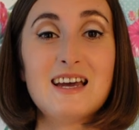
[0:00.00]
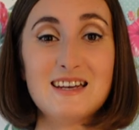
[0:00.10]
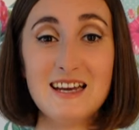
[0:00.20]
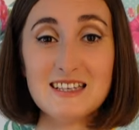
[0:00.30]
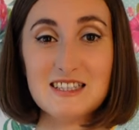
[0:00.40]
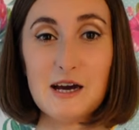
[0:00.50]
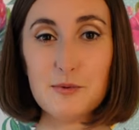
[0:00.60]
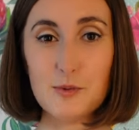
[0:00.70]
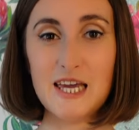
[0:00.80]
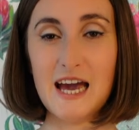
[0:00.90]
Next up
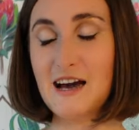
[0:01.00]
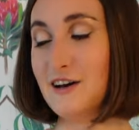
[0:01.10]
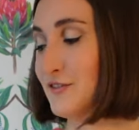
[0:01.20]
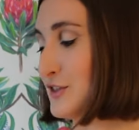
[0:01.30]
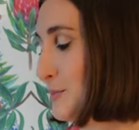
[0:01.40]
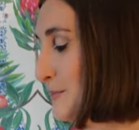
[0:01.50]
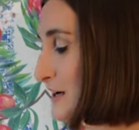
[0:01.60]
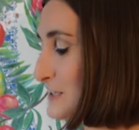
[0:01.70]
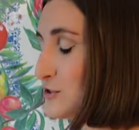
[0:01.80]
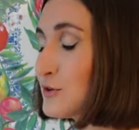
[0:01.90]
we have The Master